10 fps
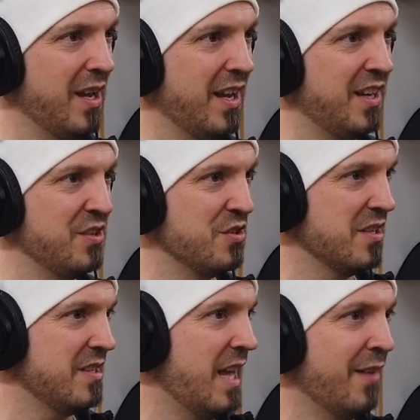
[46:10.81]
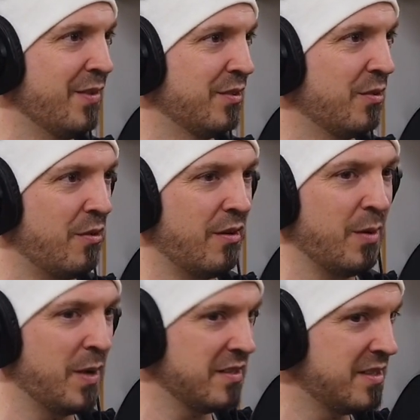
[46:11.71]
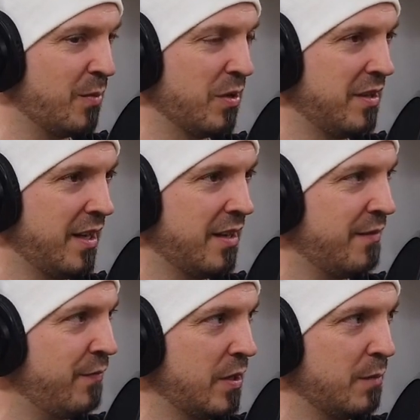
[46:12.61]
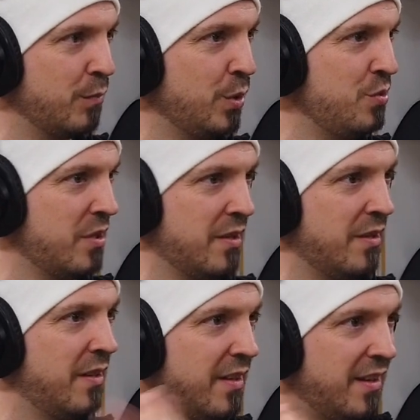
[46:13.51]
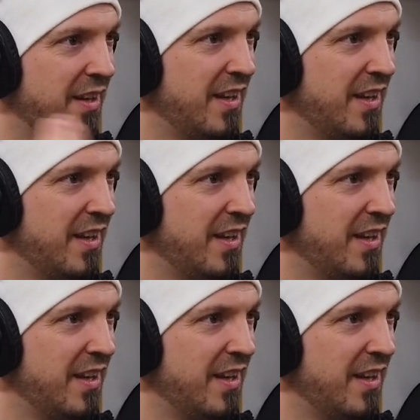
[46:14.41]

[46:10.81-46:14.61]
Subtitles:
it and you're just laughing so hard about someone taking a fucking blue shell.